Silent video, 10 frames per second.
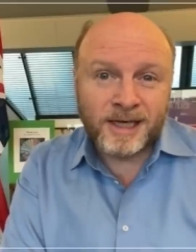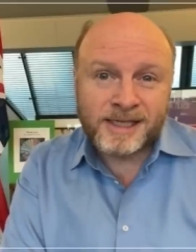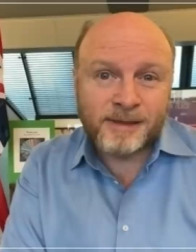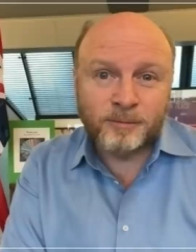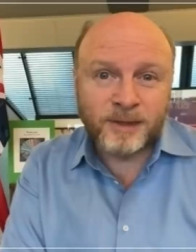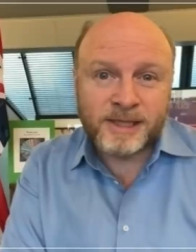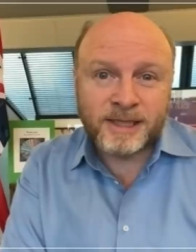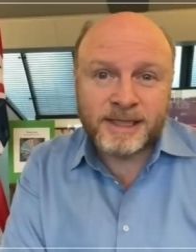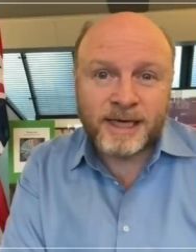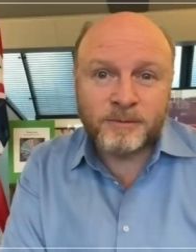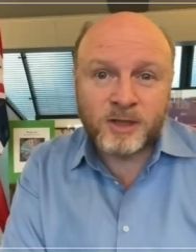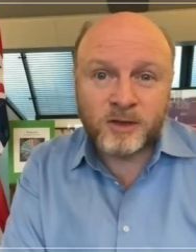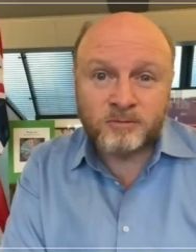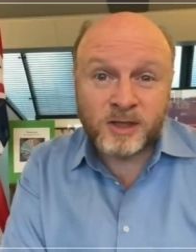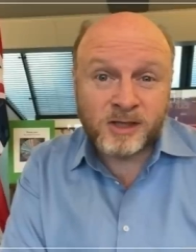a, simplistic attempt
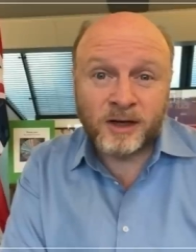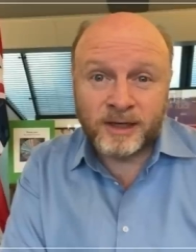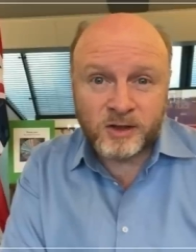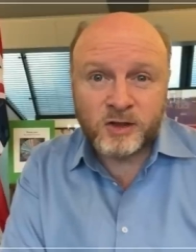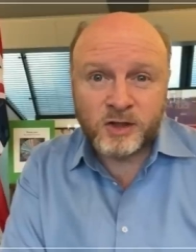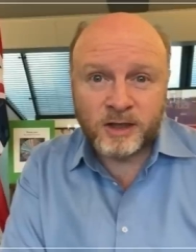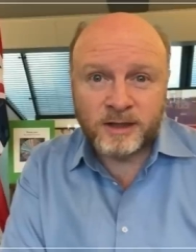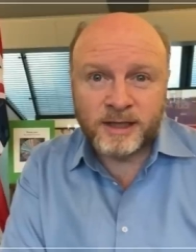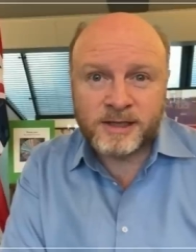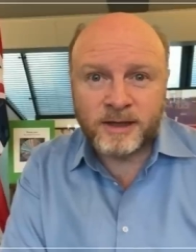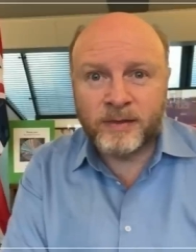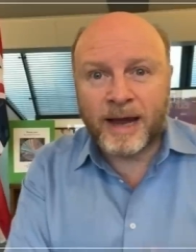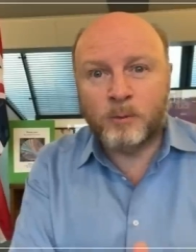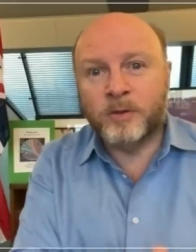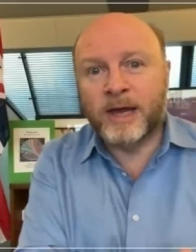to, to silence a journalist. And
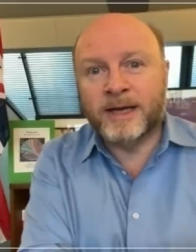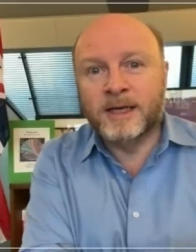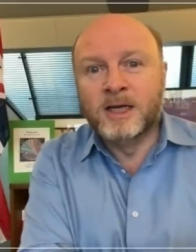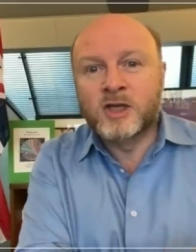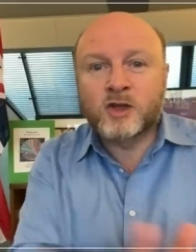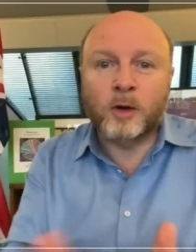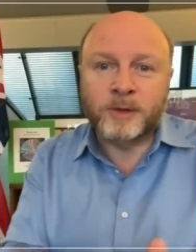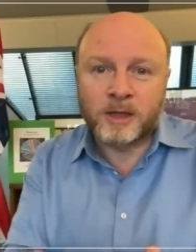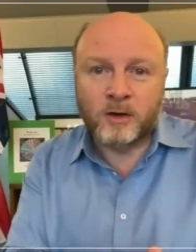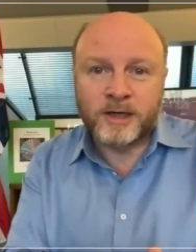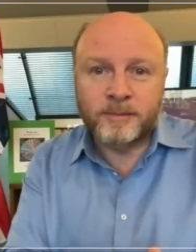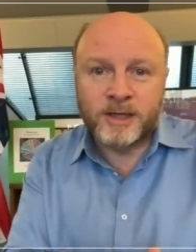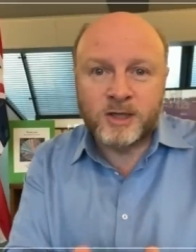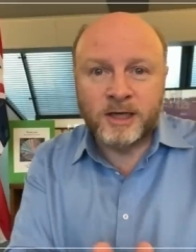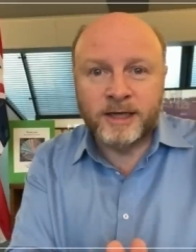that would then stop the clock
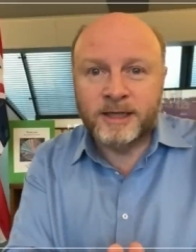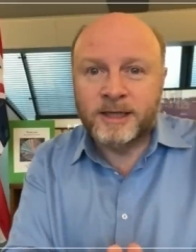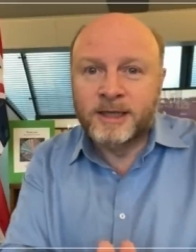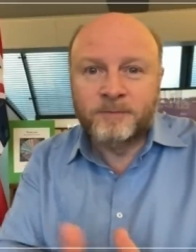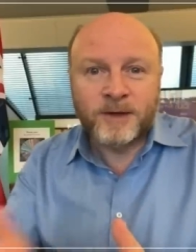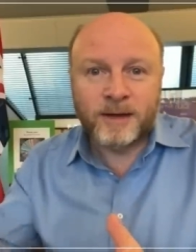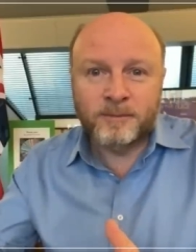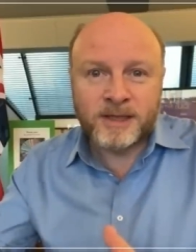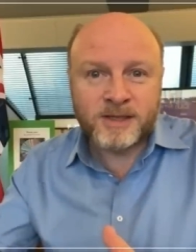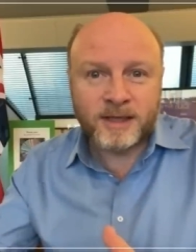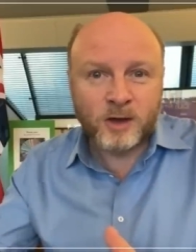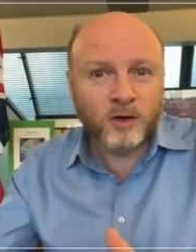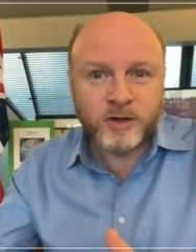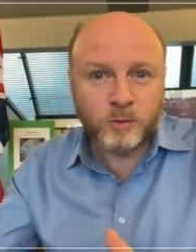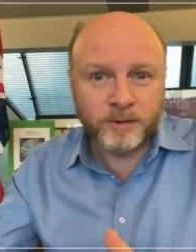immediately. It means the
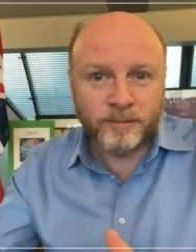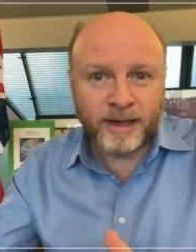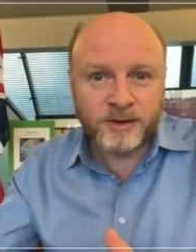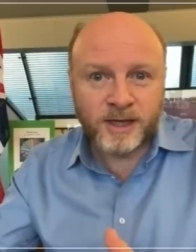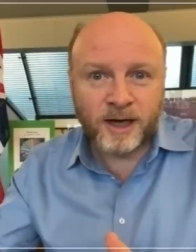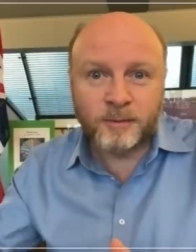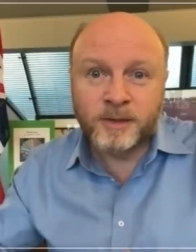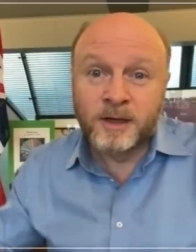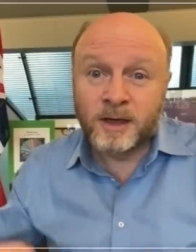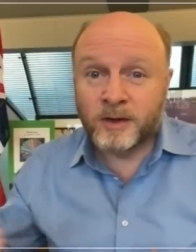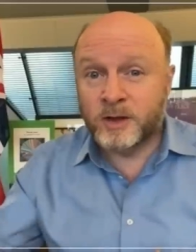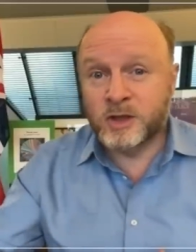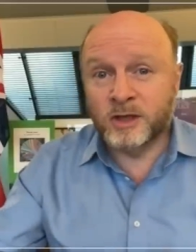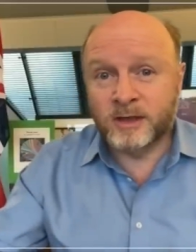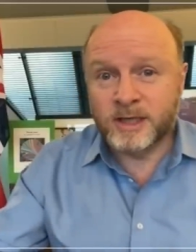costs wouldn't mount up, and the
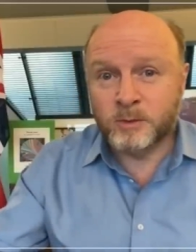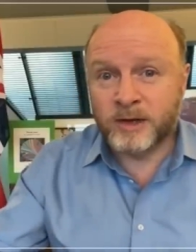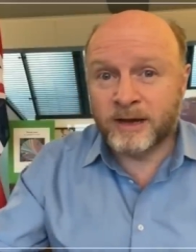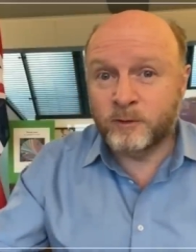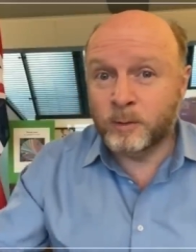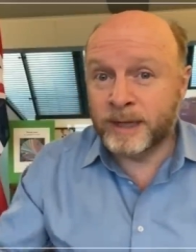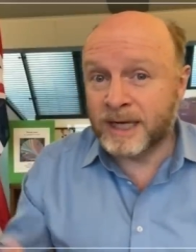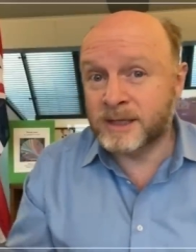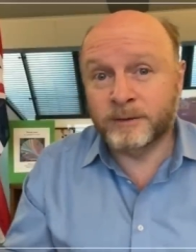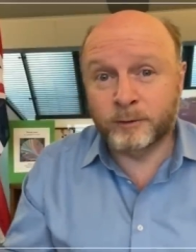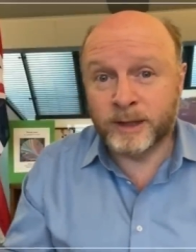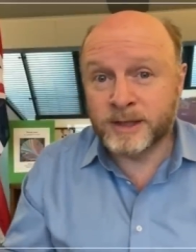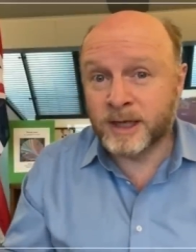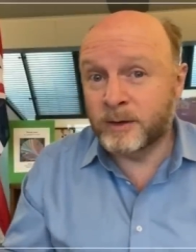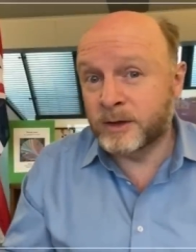journalists would therefore be actually free to
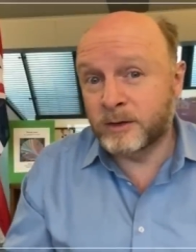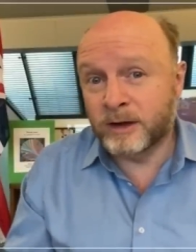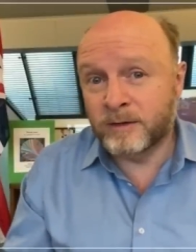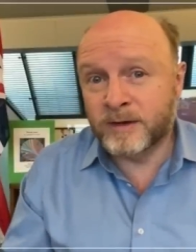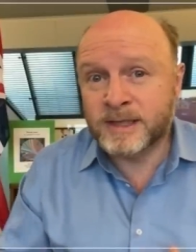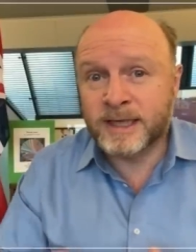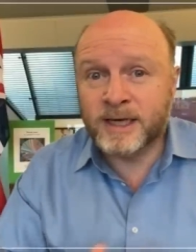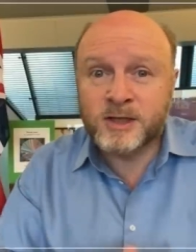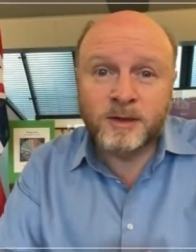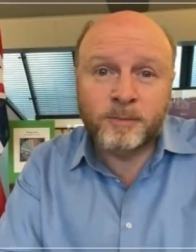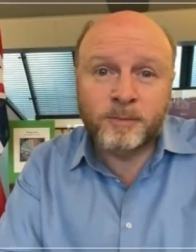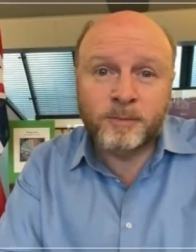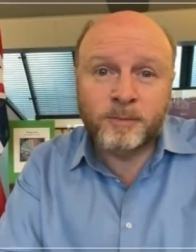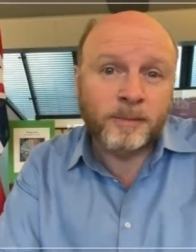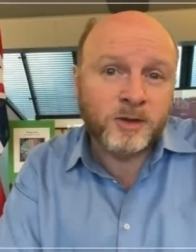go and do their investigation and
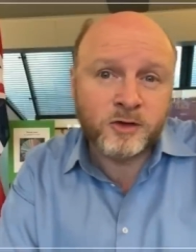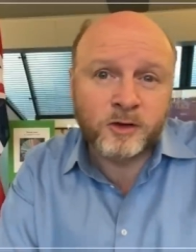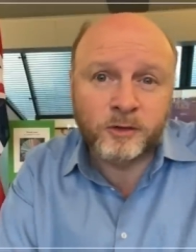publish the